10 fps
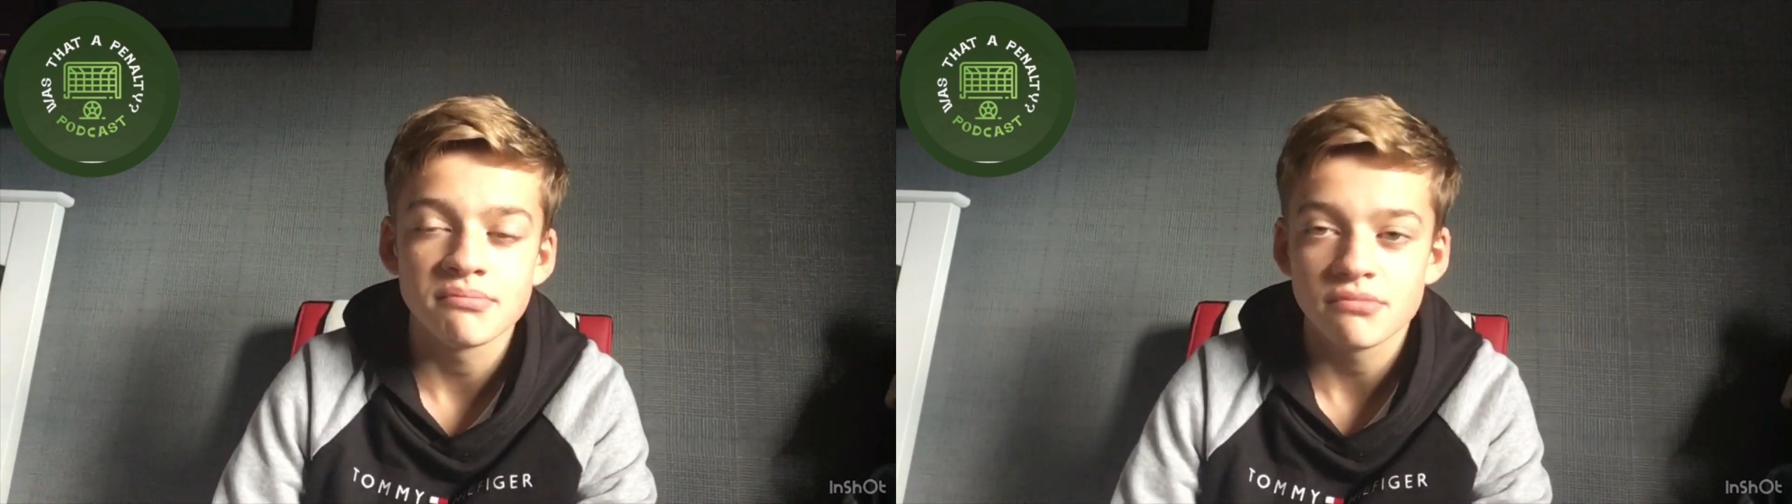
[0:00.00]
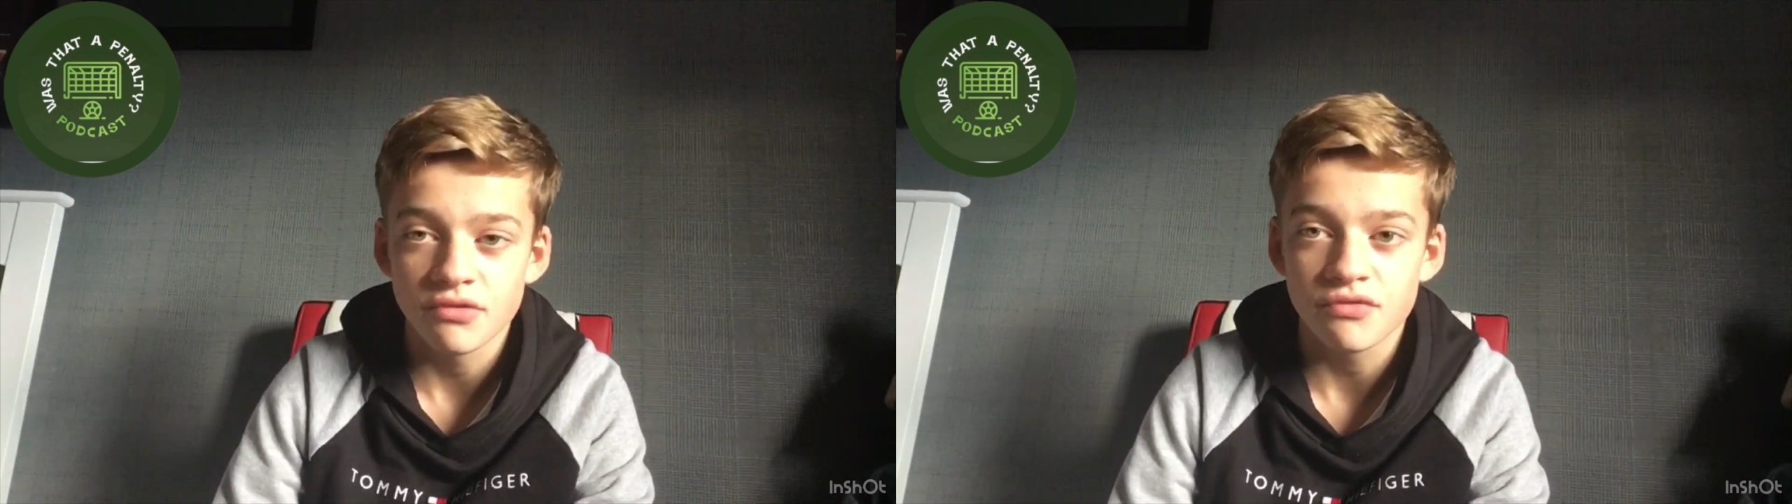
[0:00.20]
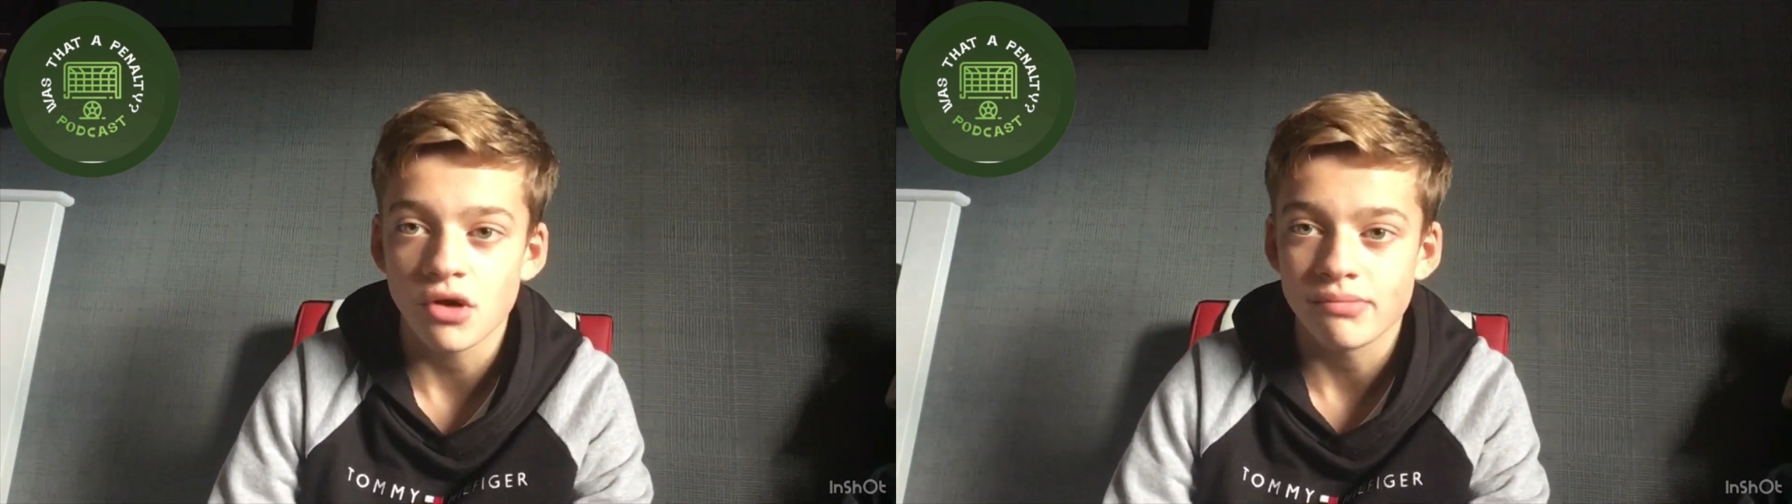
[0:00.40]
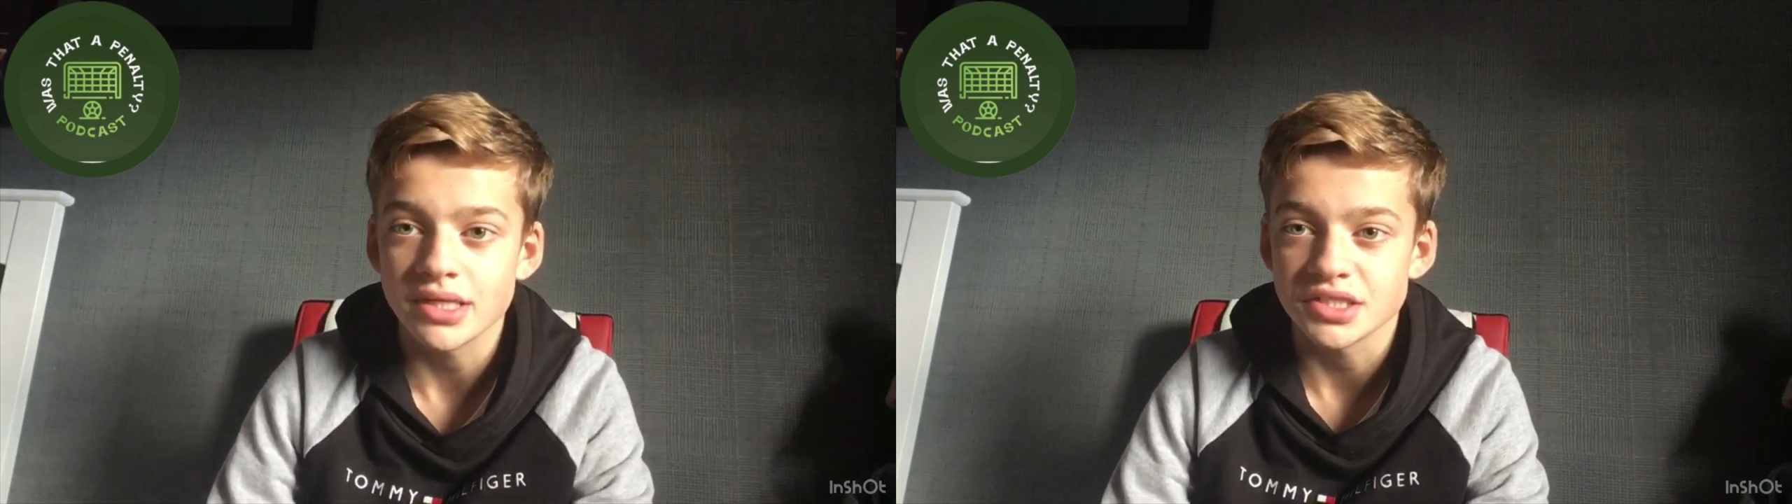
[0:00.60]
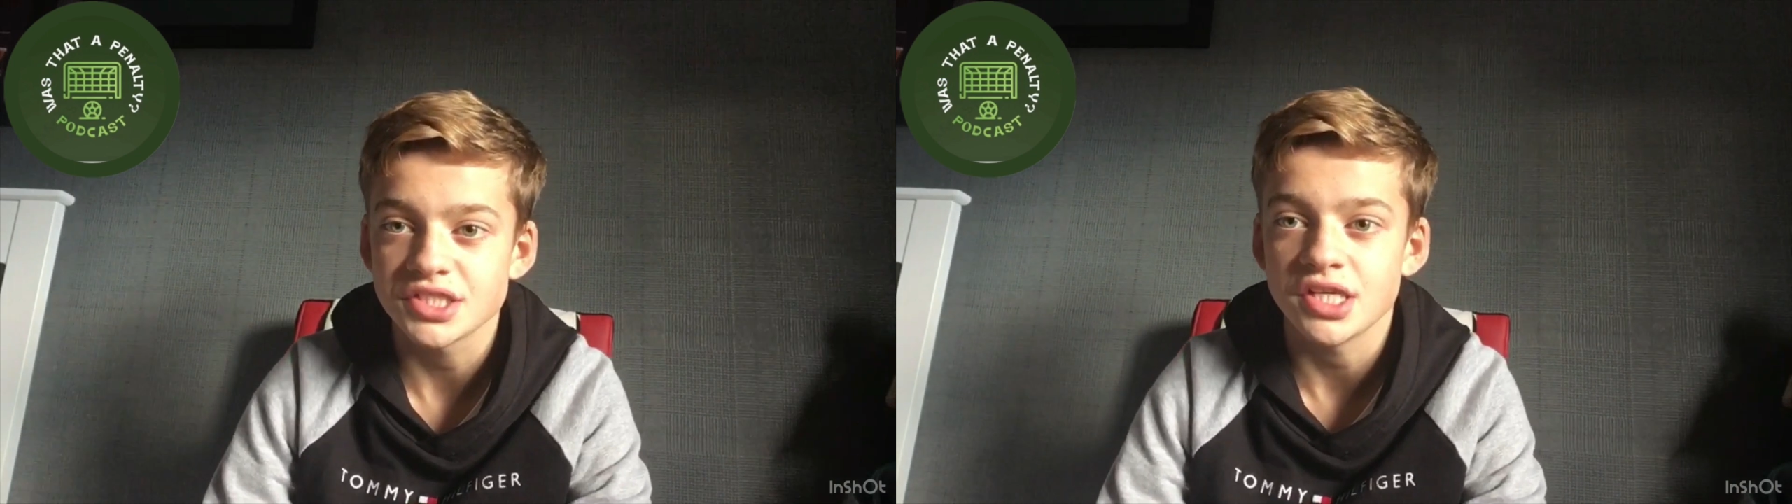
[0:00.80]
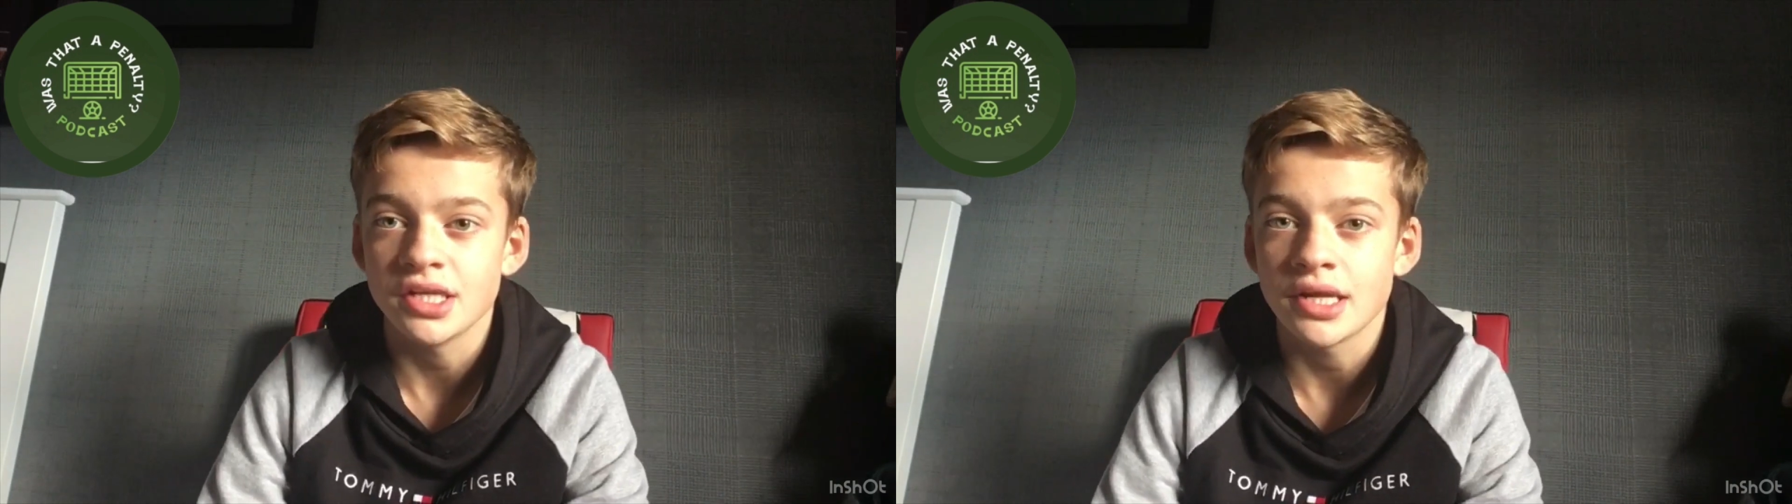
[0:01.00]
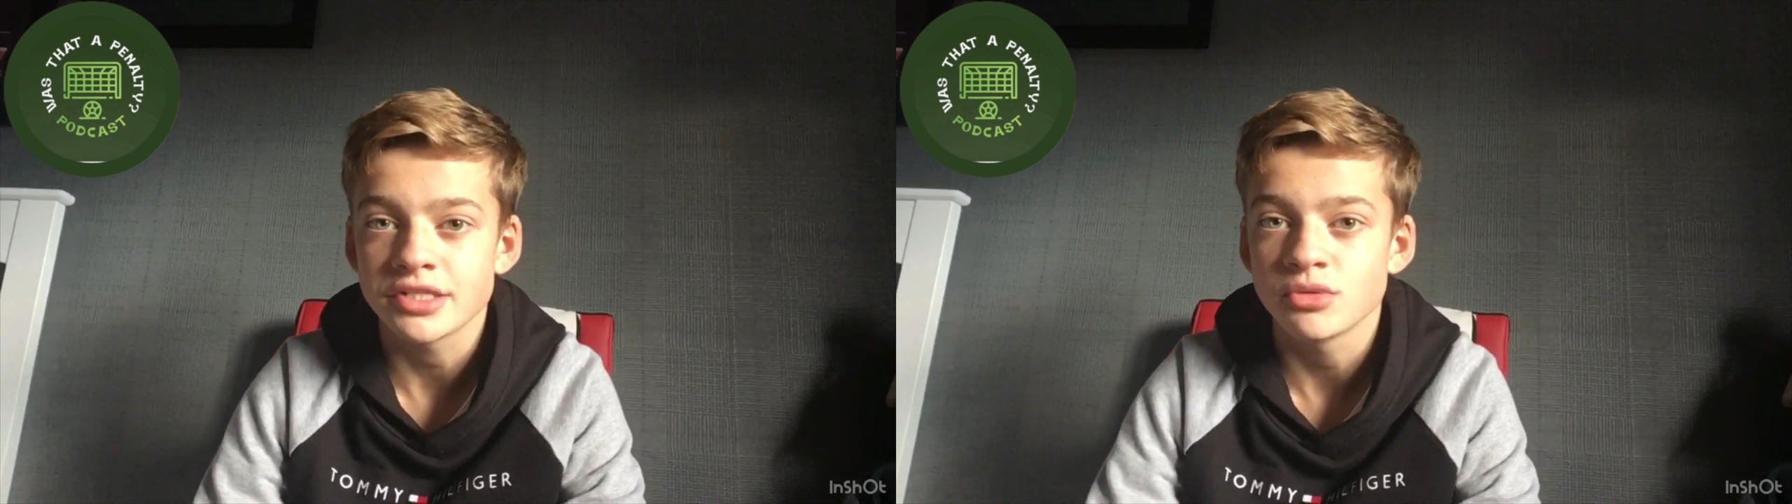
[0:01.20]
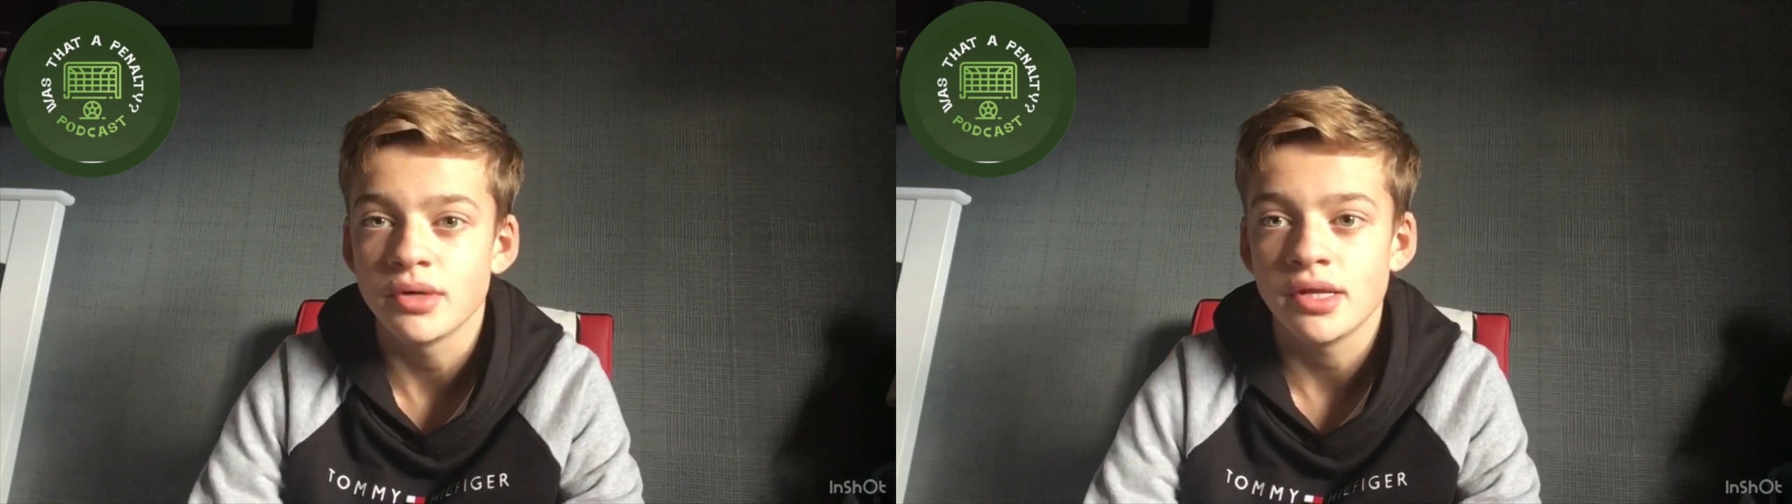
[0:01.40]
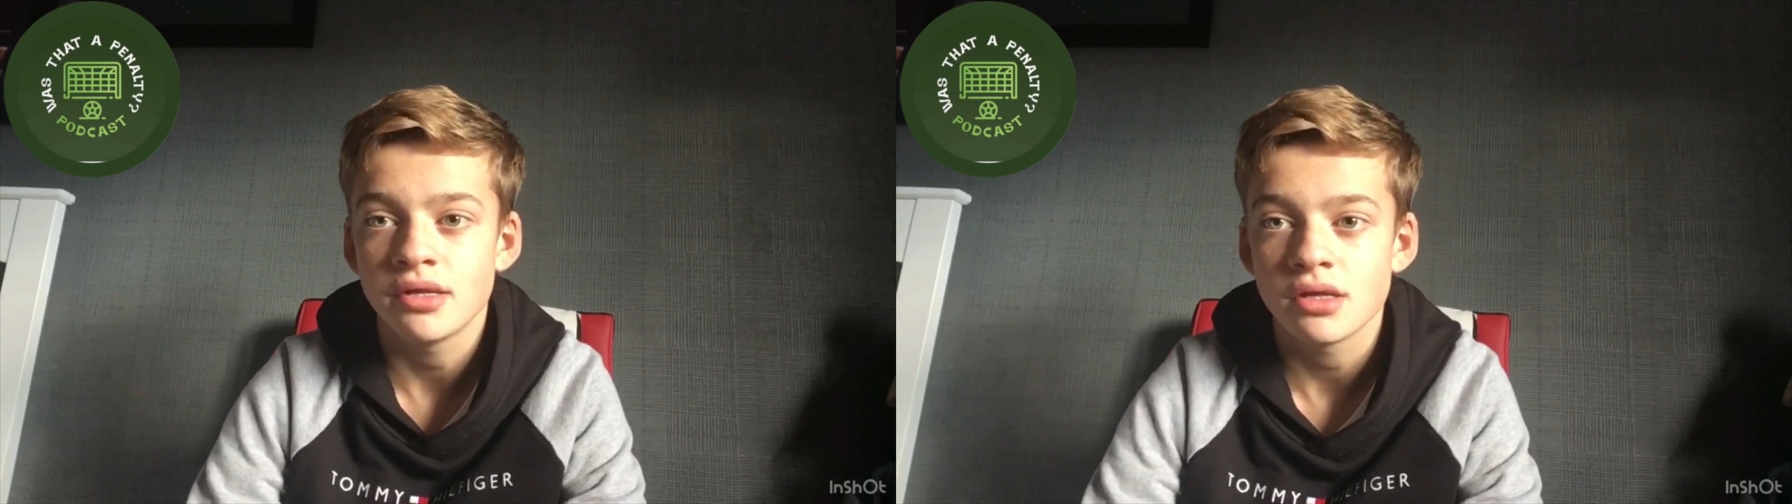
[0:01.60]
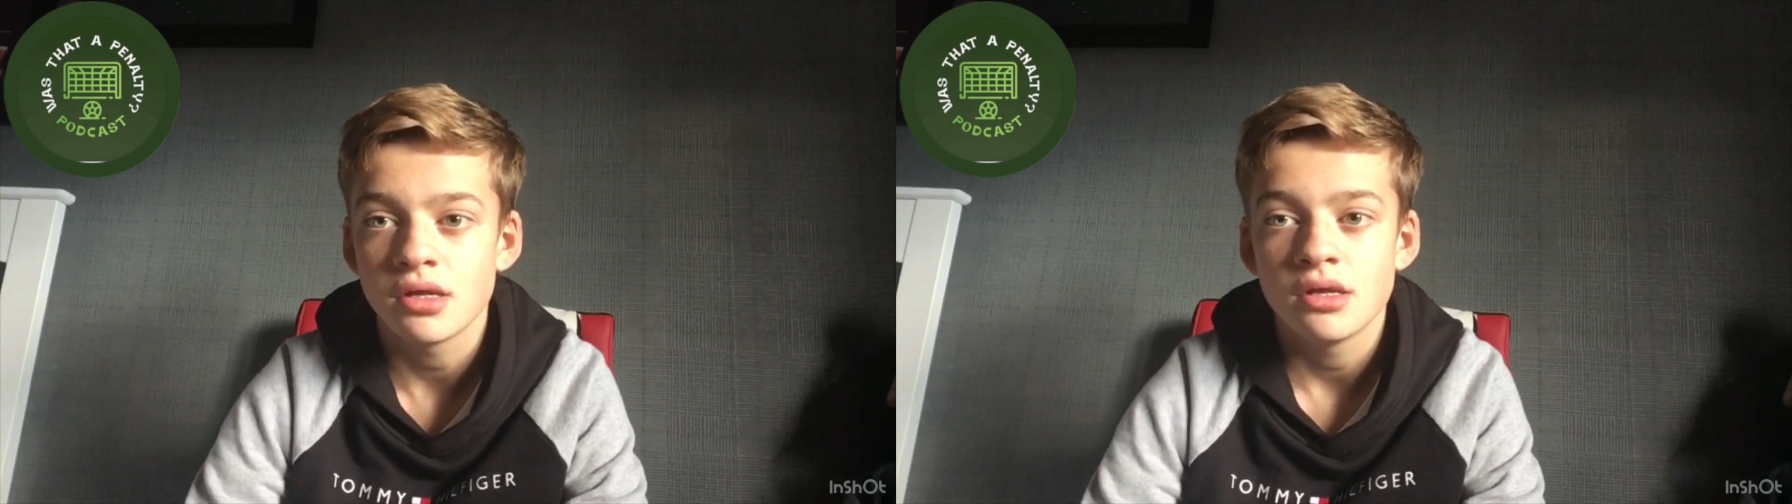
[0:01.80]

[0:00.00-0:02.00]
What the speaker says: we've got Man City next week,